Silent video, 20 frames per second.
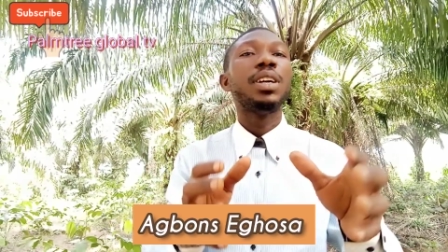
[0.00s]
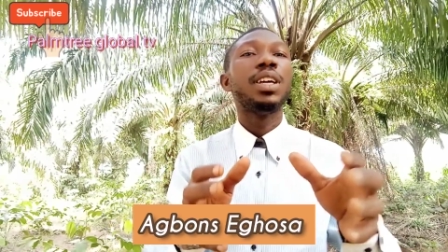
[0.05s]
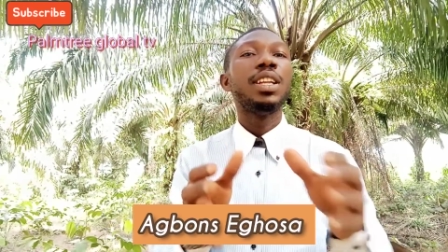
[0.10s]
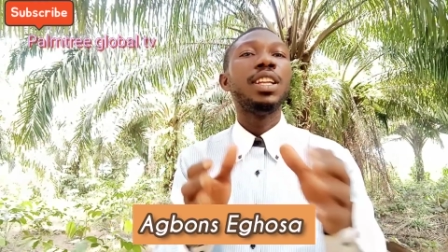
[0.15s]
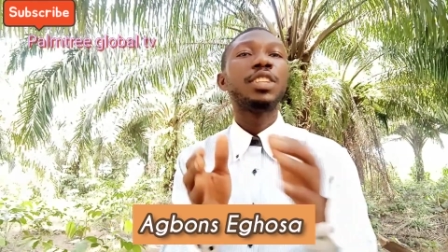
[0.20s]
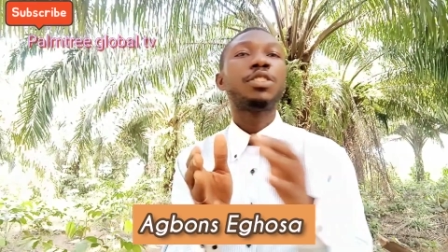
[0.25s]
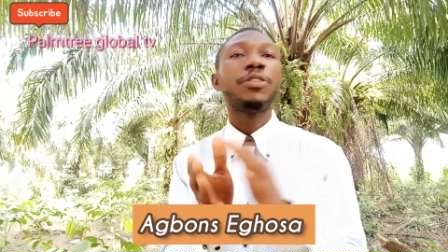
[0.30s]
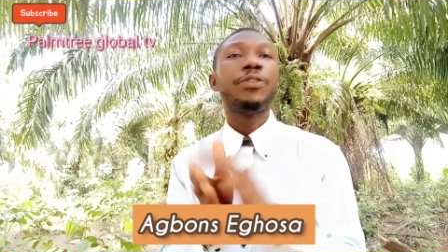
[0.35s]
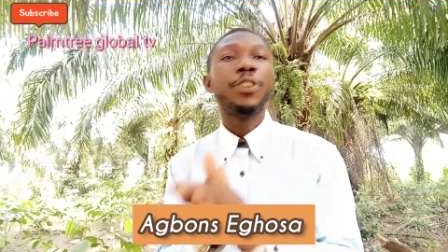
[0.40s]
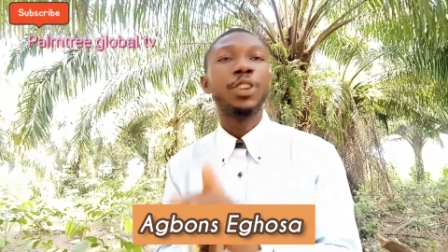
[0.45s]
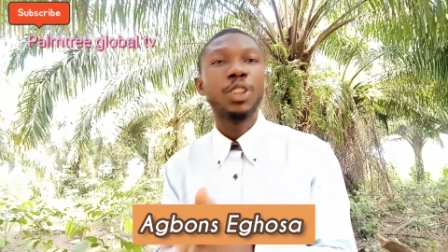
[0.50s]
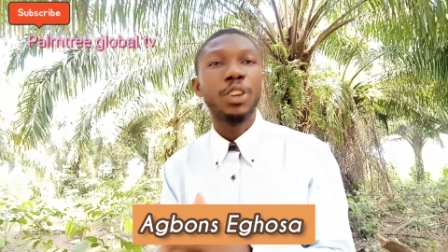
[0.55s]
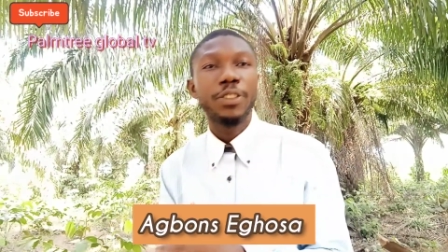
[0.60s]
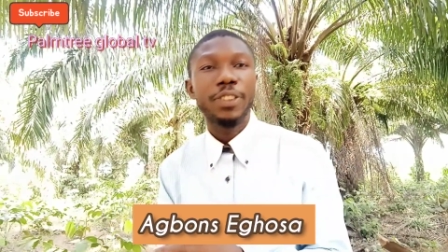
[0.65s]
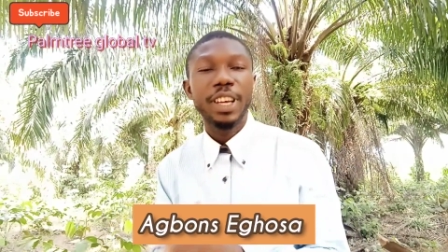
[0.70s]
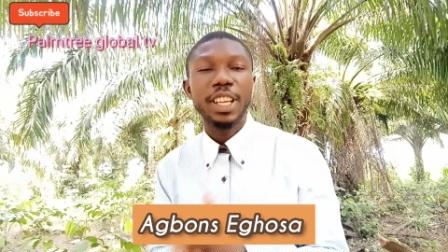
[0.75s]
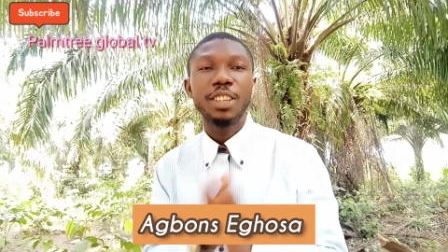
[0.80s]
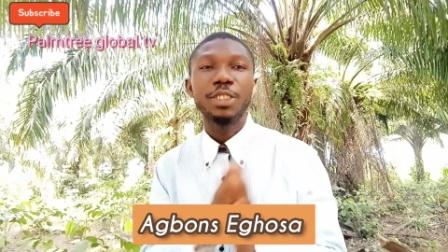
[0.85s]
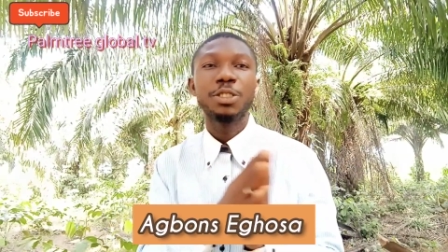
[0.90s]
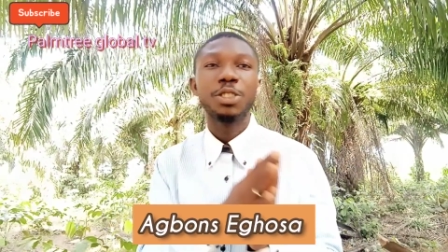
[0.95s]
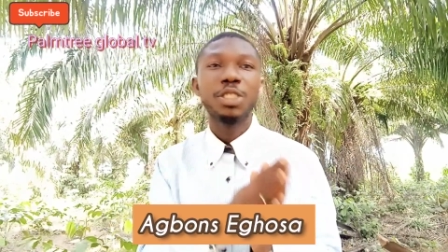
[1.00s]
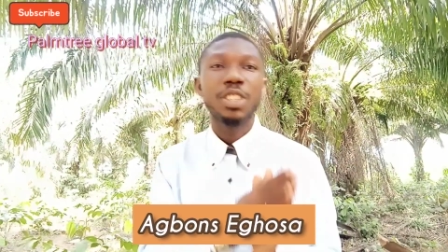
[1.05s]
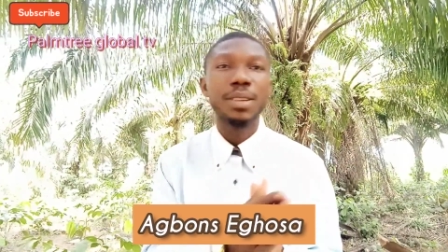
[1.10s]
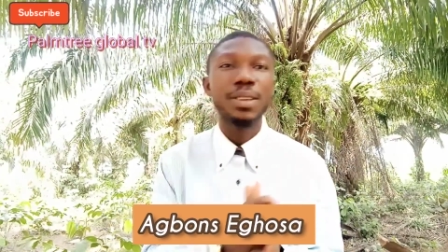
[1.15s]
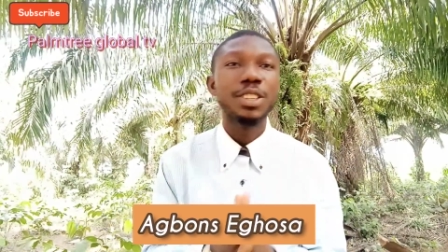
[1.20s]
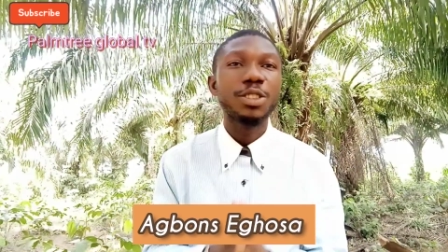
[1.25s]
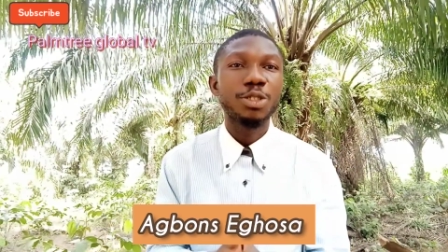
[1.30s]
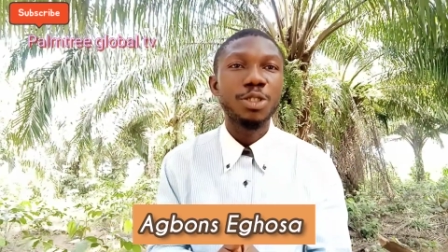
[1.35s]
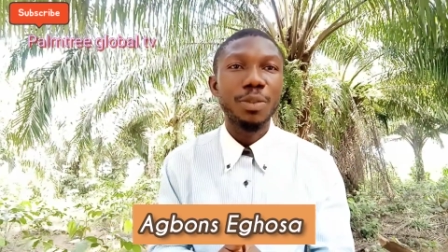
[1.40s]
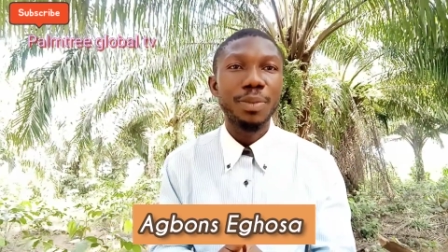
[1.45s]
So please, I want to beg
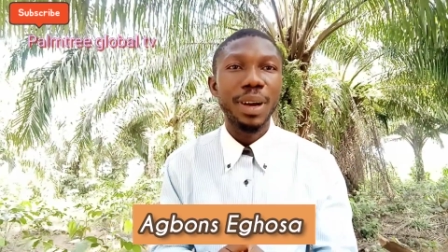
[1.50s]
you,